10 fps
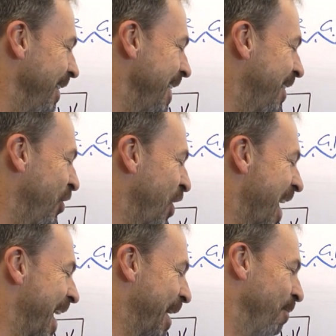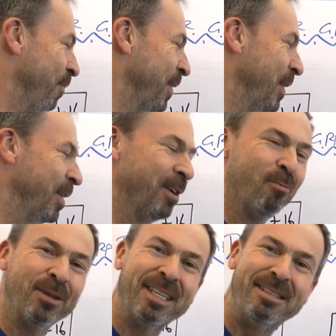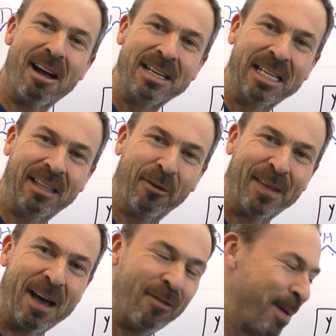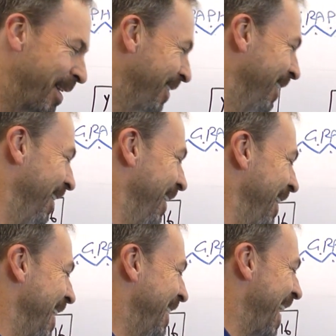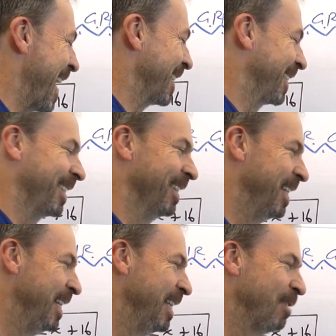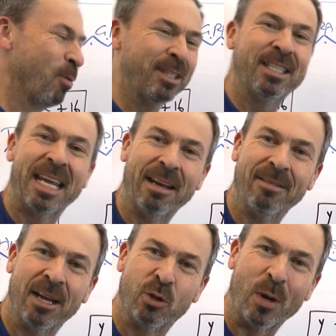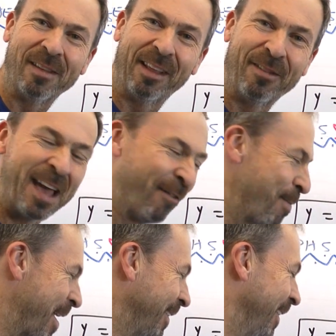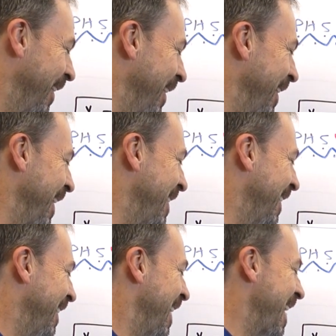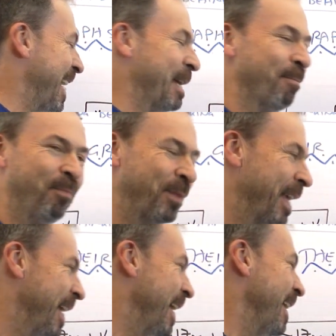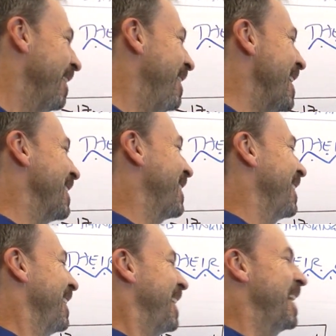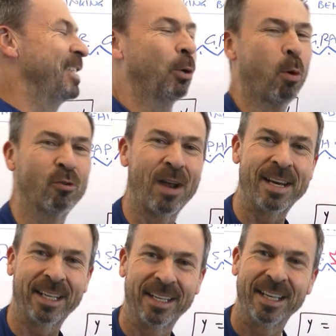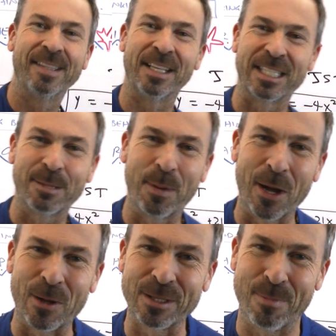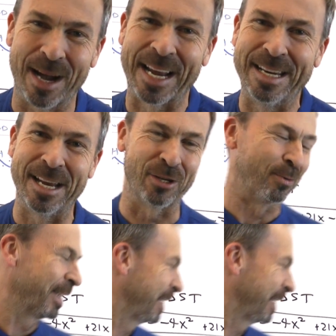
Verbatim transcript: It's J. What's the 19th letter of the alphabet? It's S. What's the 10, uh, 20th letter of the alphabet? it's t. This is the quadratic that spells my initials,